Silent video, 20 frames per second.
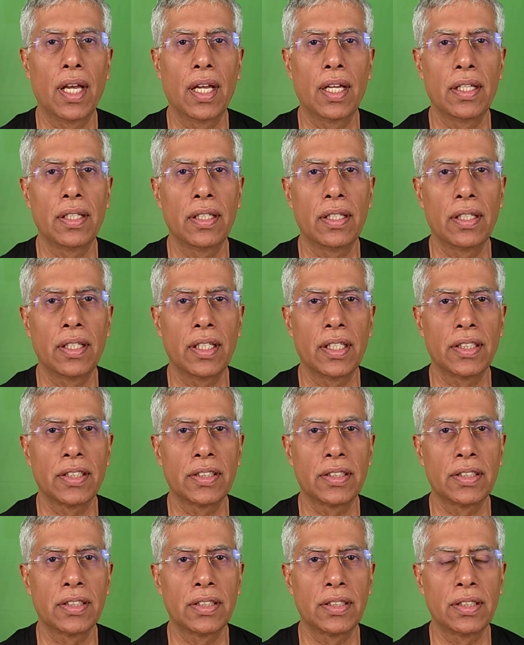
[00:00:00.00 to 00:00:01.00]
and
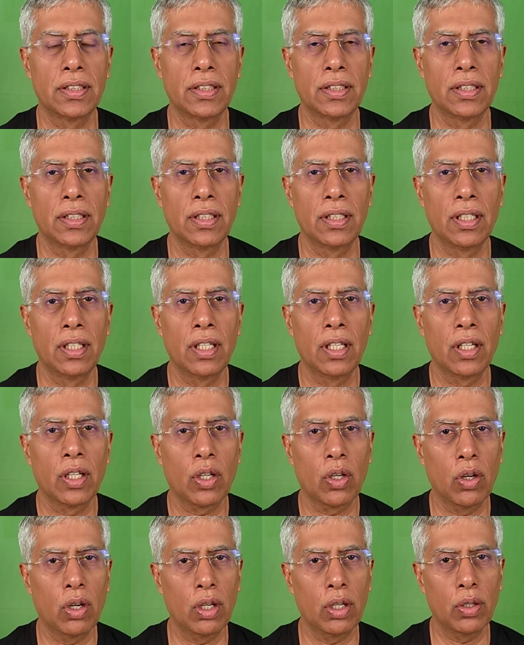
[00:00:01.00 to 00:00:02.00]
it's
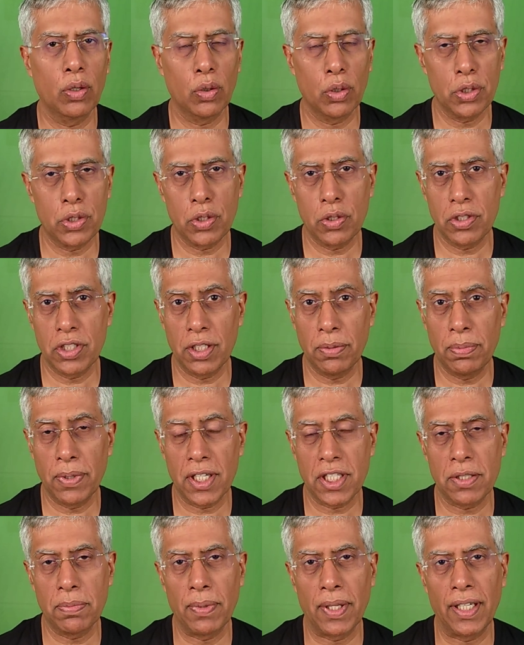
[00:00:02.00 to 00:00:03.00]
called Osho
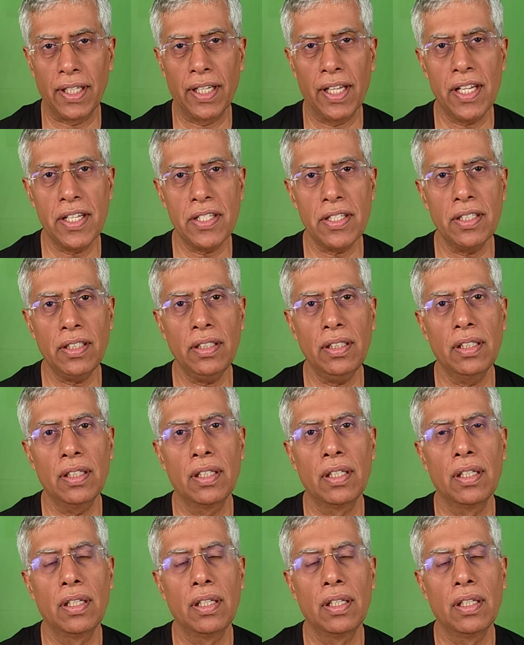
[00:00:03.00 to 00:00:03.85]
Gibberish Meditation.